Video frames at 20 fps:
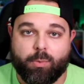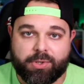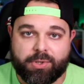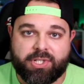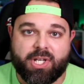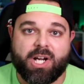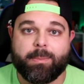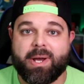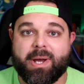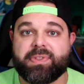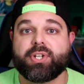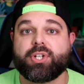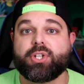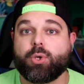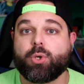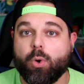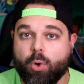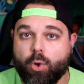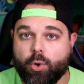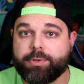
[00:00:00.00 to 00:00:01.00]
We're talking about the
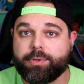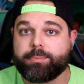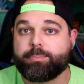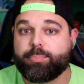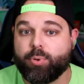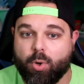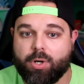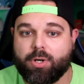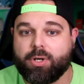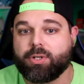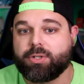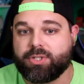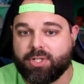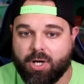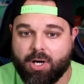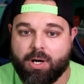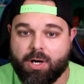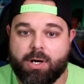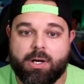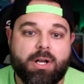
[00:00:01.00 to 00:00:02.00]
gold bordered
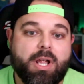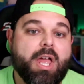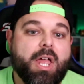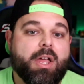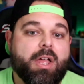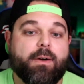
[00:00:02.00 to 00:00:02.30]
card